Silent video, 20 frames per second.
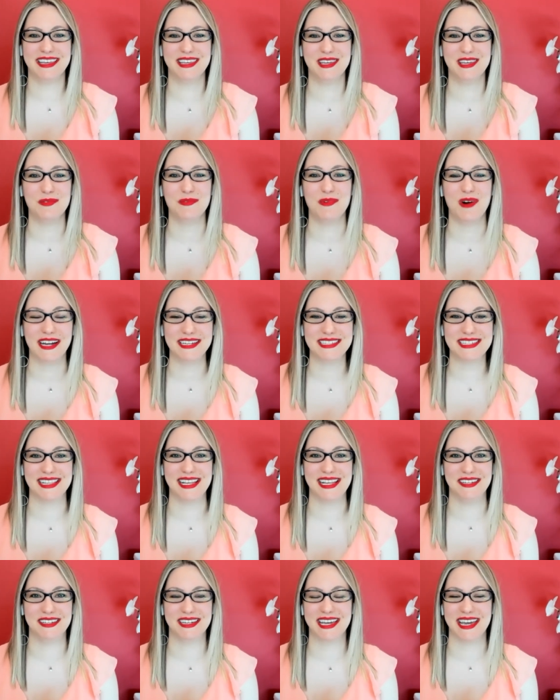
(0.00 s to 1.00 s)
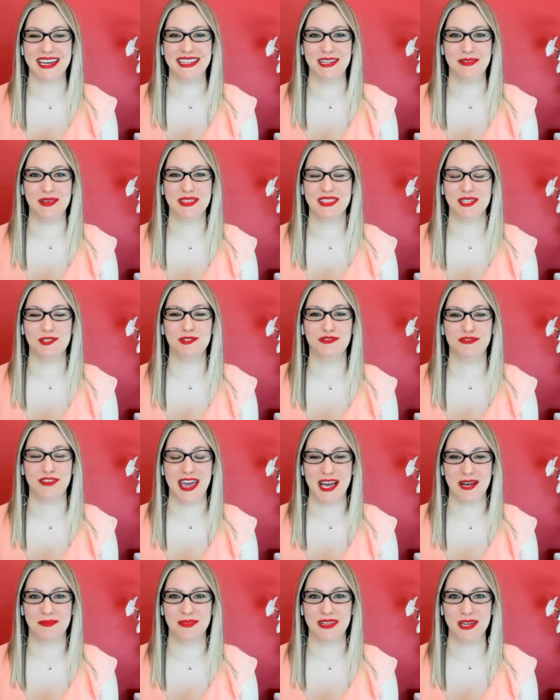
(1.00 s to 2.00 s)
you watched Letterkenny with your
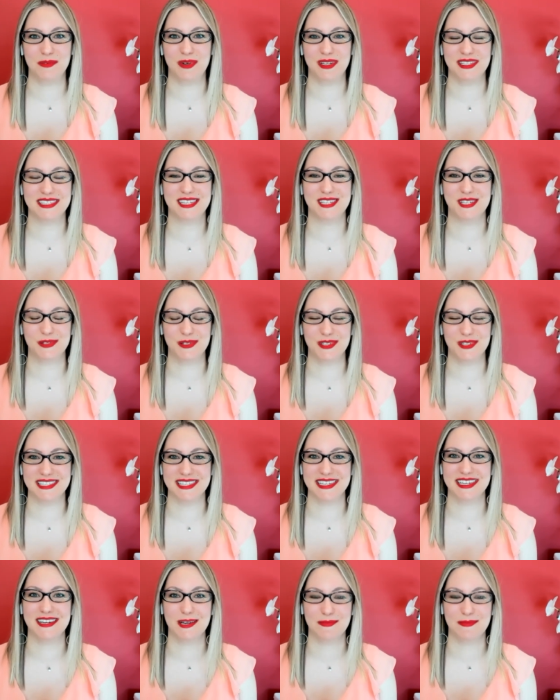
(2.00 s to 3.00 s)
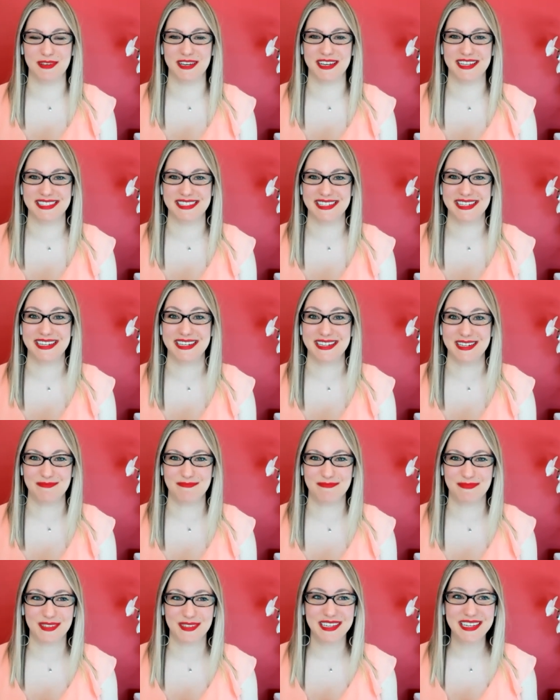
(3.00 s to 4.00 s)
family once Shoresy got picked up.
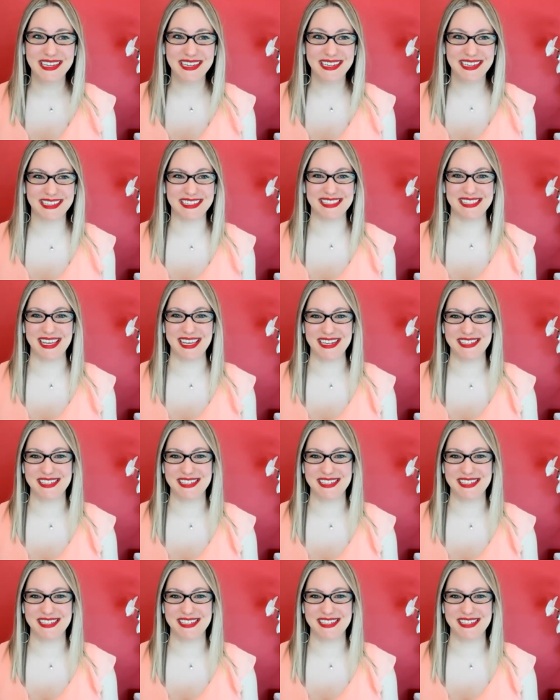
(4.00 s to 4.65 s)
Is that